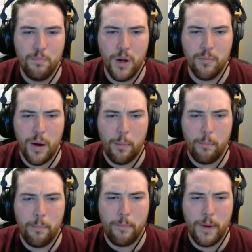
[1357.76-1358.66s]
Put him up,
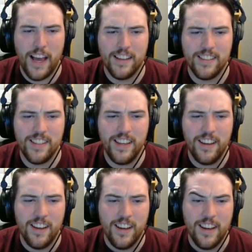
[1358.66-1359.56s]

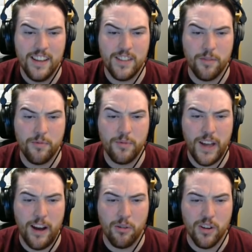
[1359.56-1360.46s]
fancy? Oh, it's a
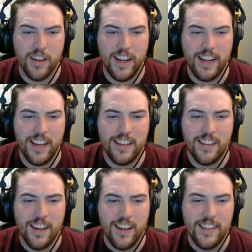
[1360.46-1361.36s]
flower, idiot.
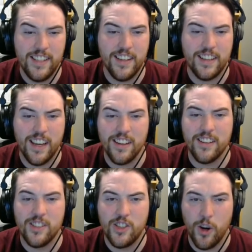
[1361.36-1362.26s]
Do you get
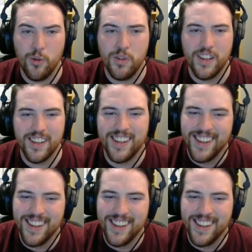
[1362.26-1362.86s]
the joke?